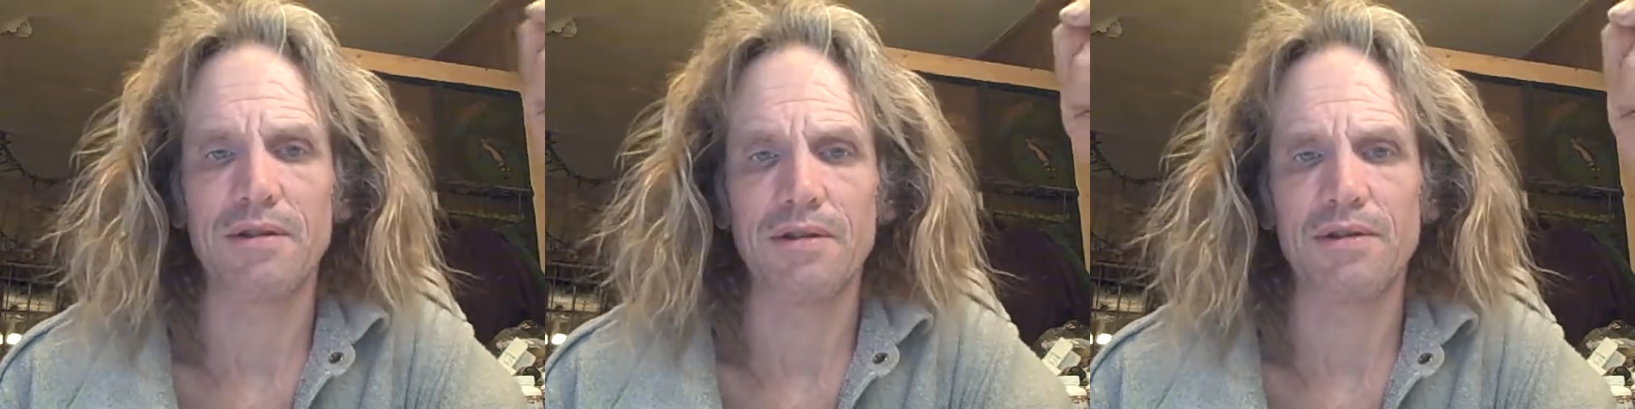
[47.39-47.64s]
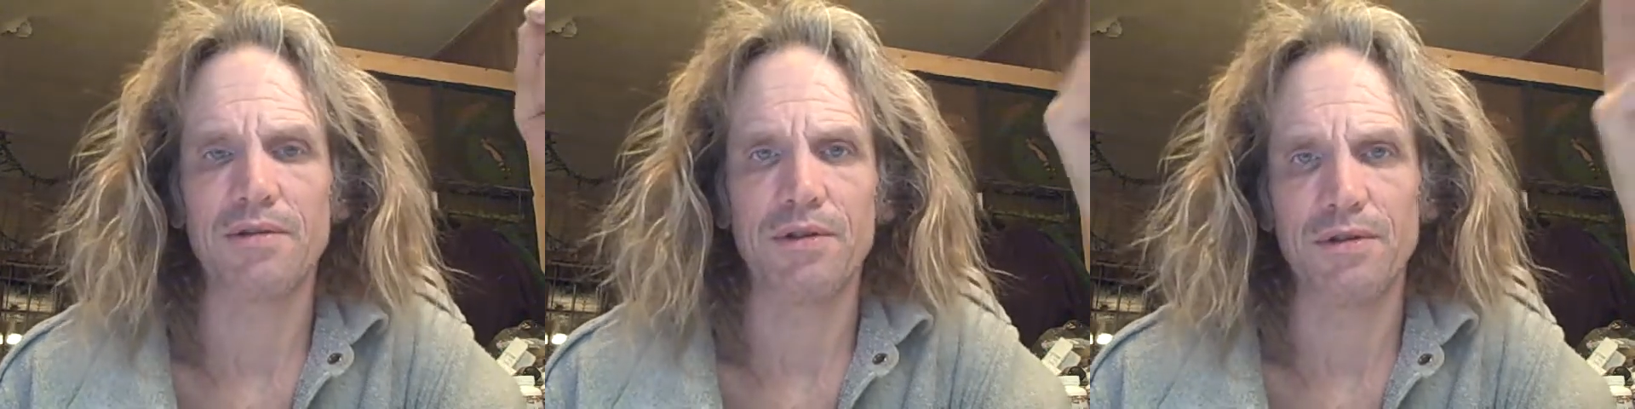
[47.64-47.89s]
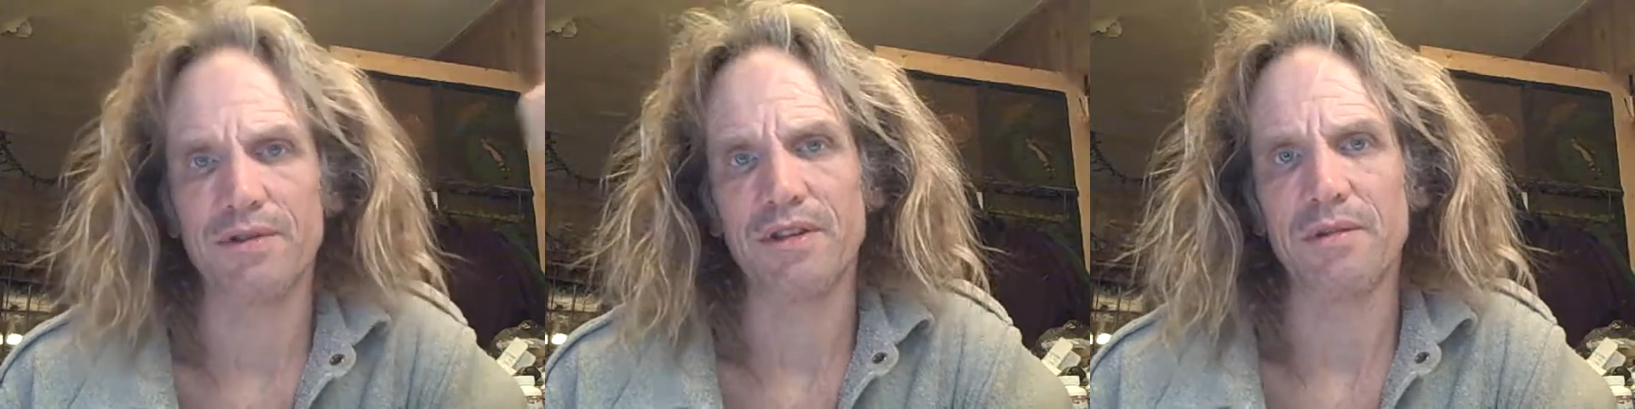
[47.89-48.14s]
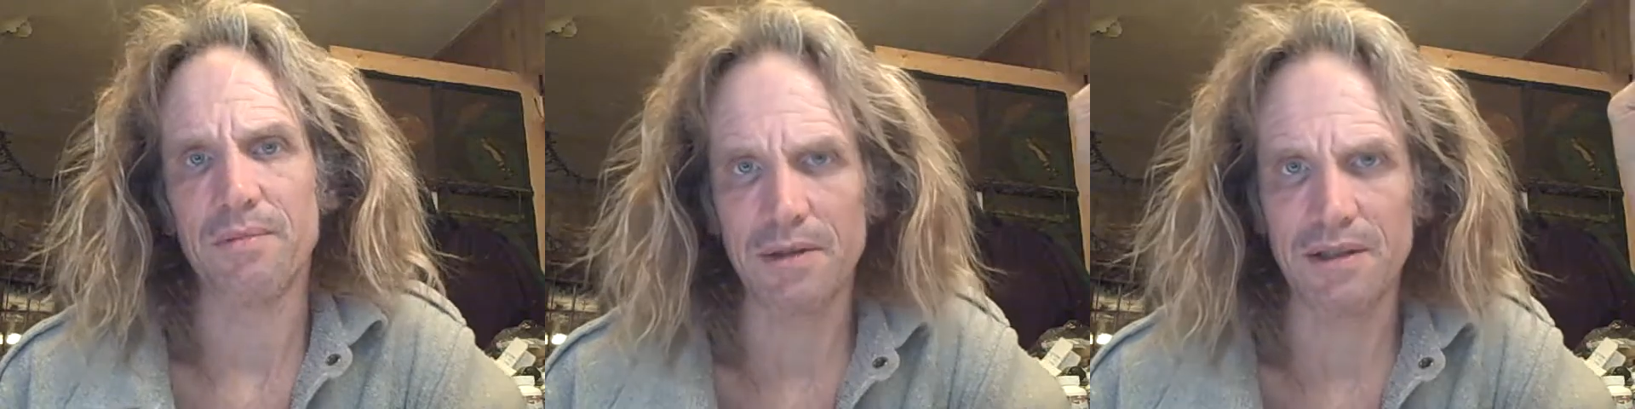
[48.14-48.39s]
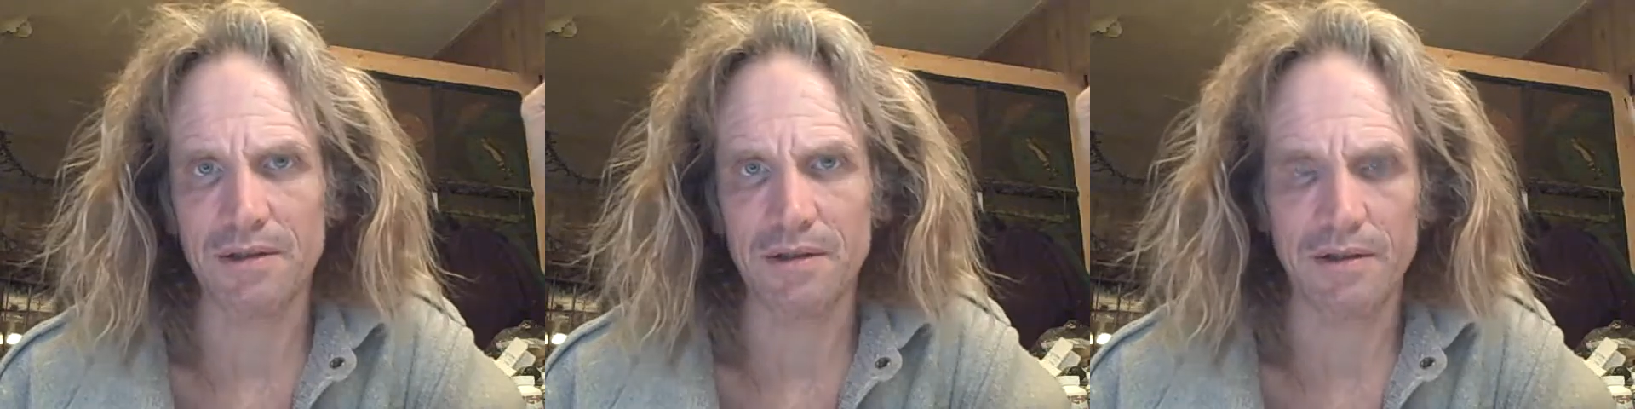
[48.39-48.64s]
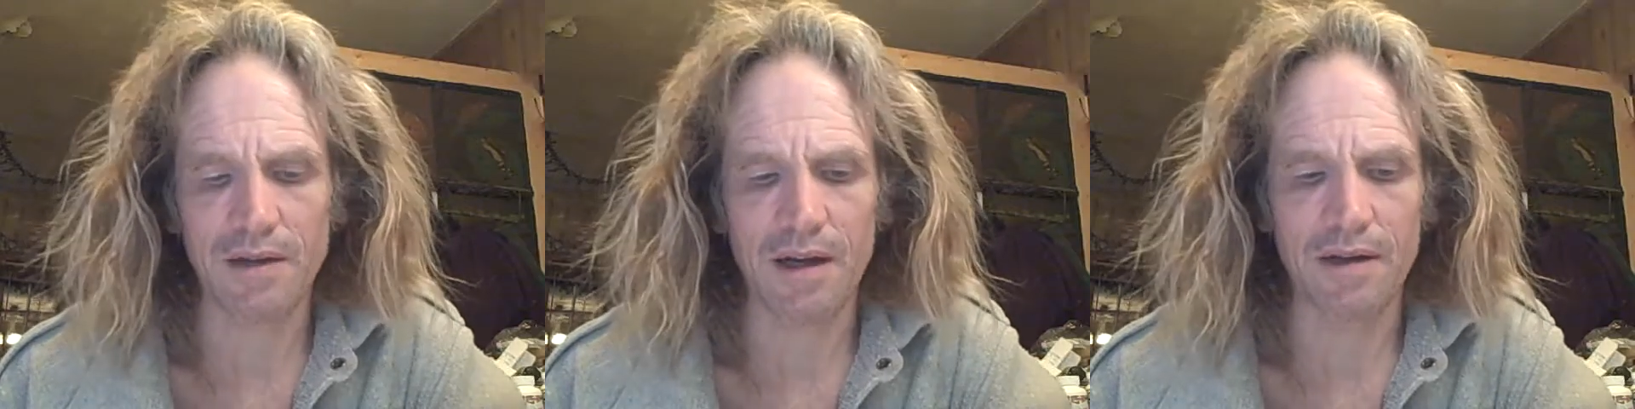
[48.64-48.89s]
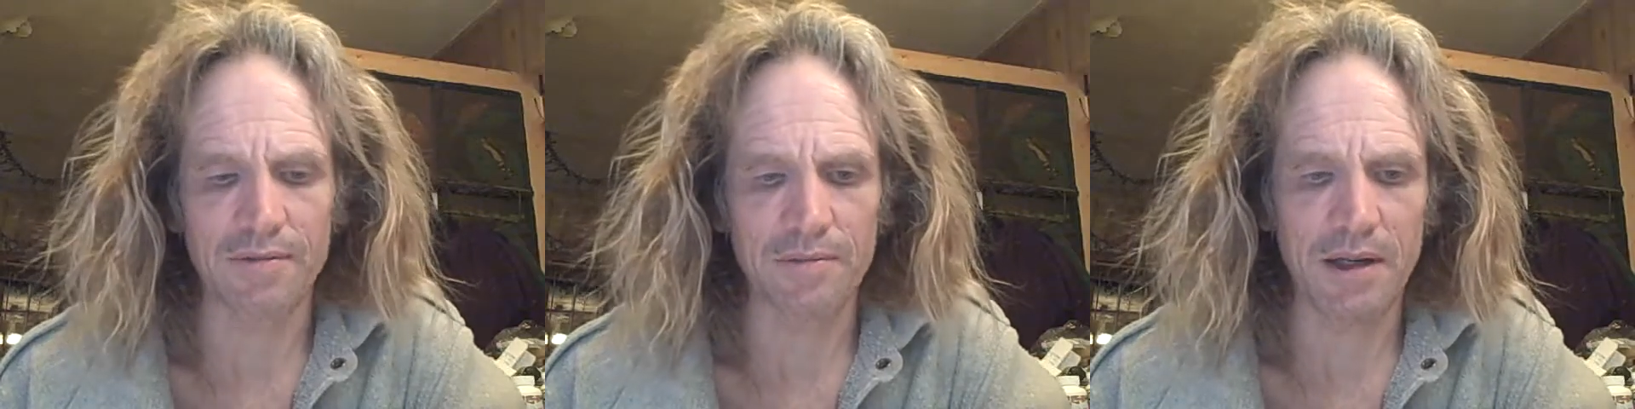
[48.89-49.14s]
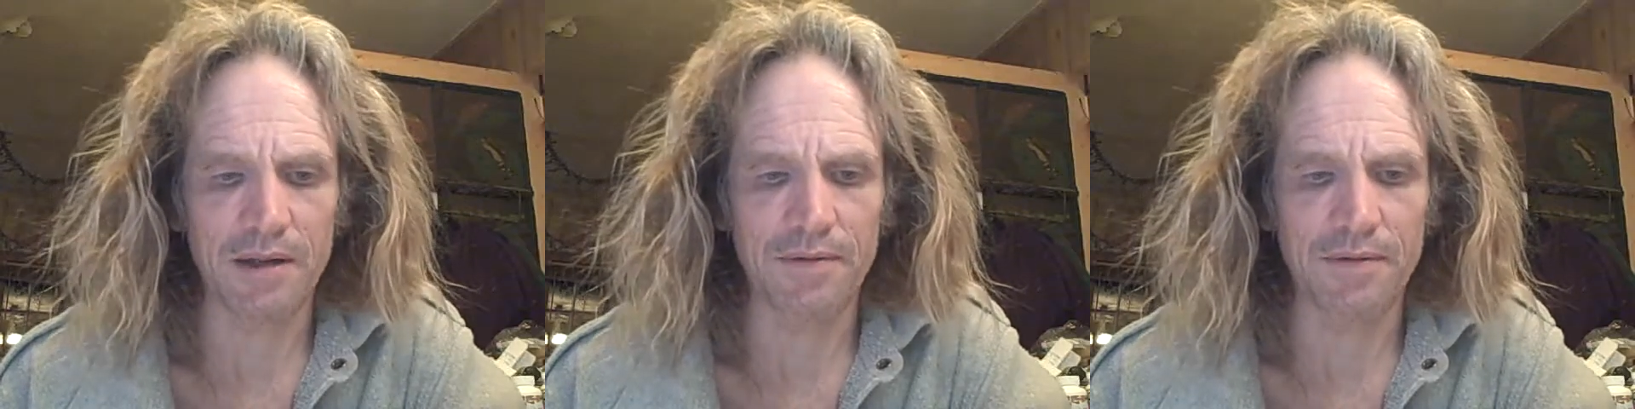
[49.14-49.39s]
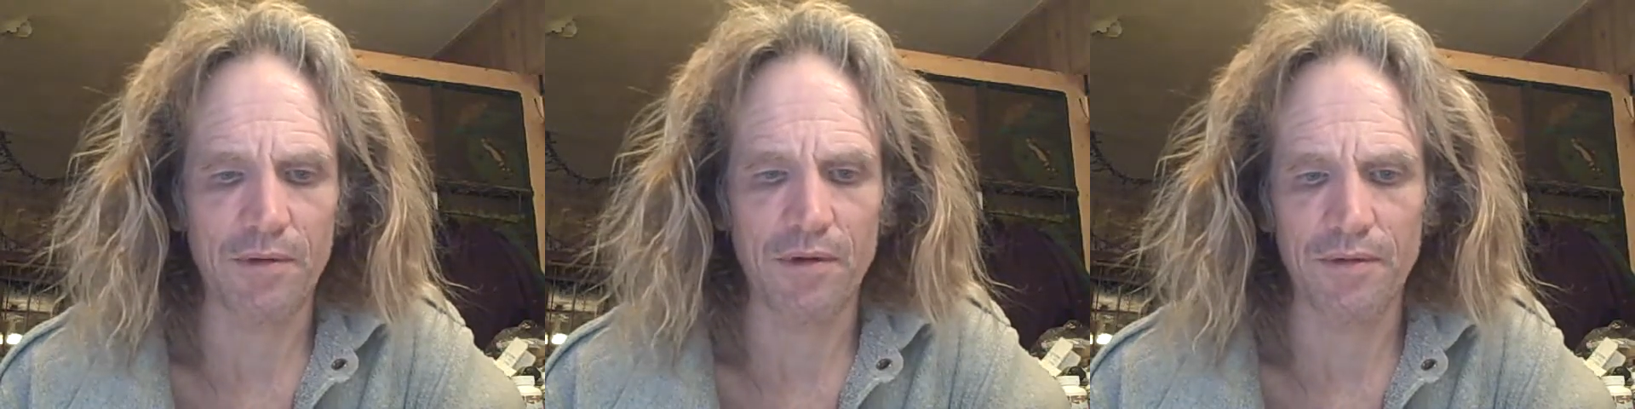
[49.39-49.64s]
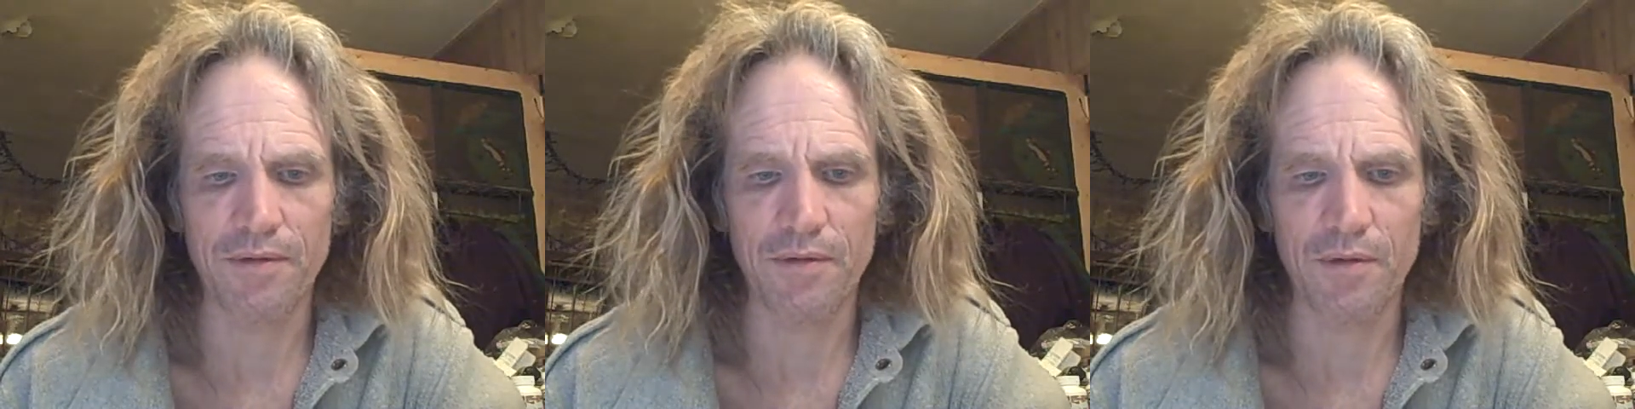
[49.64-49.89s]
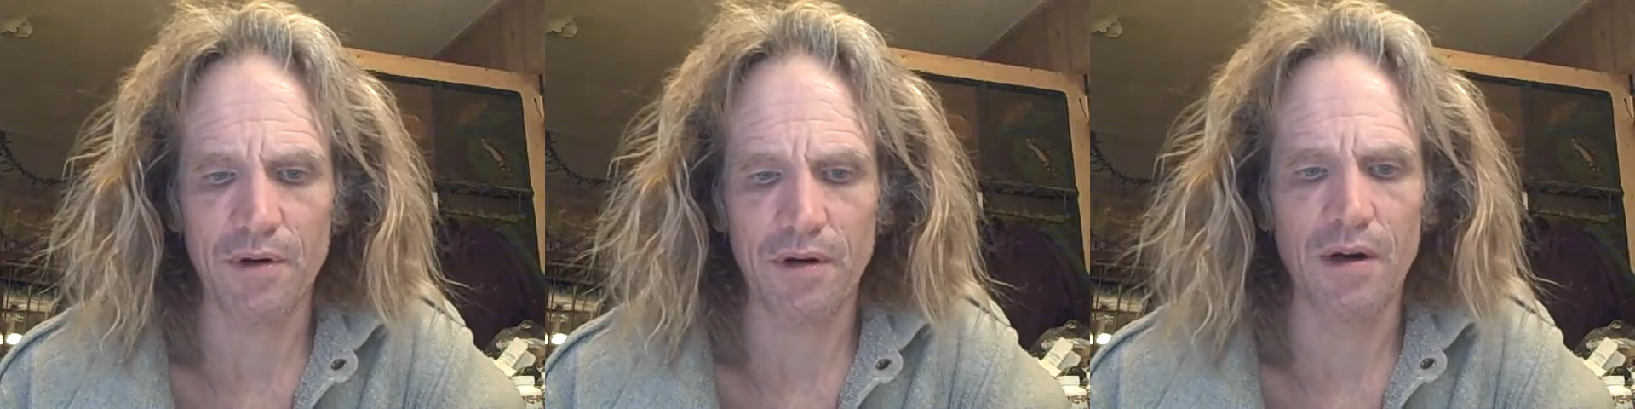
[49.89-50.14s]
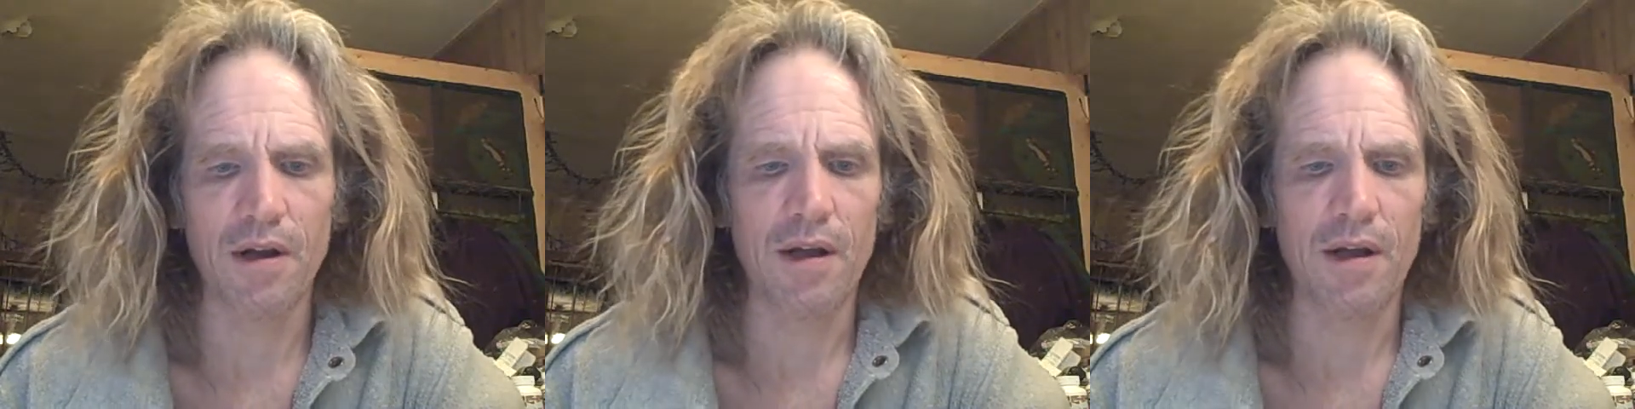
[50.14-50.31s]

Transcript: and so using the business kind of metaphor for